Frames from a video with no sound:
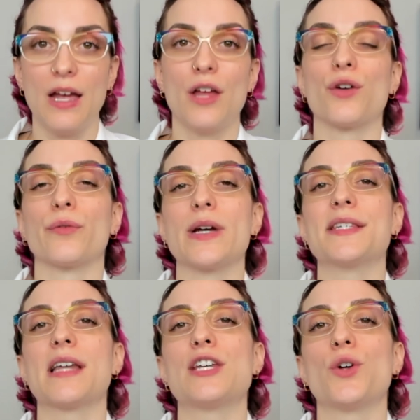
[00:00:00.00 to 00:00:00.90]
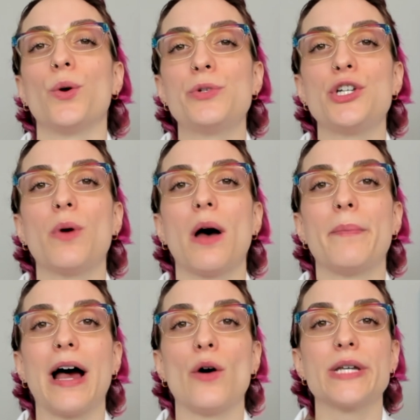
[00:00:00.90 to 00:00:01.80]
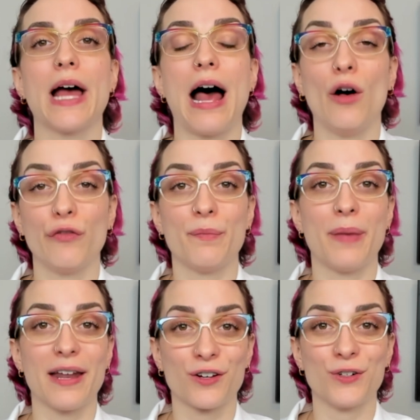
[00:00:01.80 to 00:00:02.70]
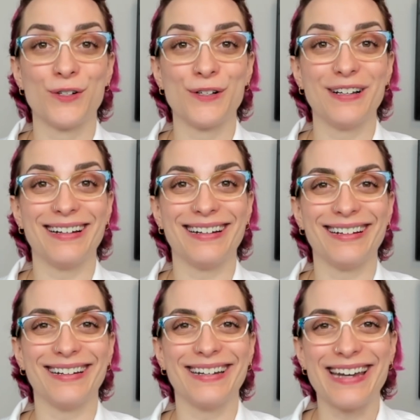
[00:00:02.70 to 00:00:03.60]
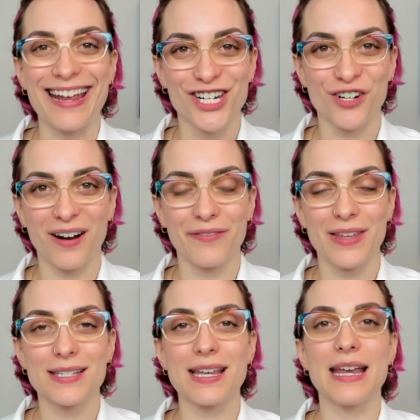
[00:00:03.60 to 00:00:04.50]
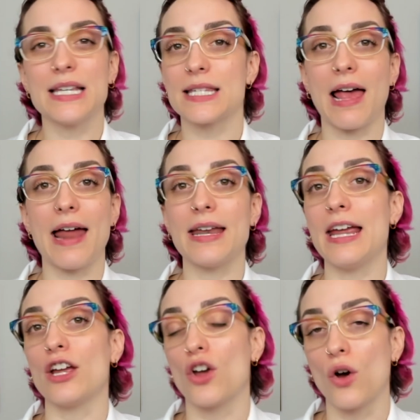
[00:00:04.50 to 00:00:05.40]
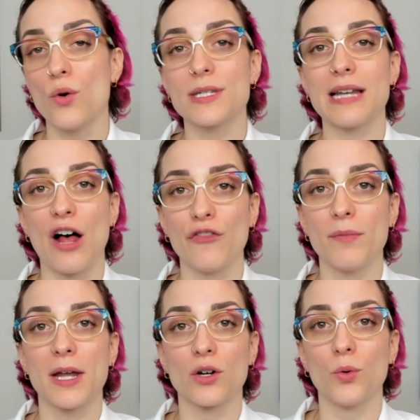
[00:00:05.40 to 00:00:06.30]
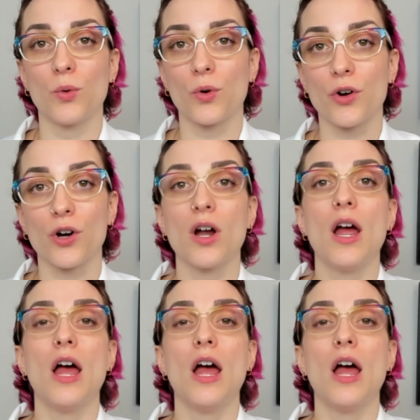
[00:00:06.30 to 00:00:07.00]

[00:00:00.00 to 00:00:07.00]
The reason I told you about alphabetical nature of this is that it goes in alphabetical order.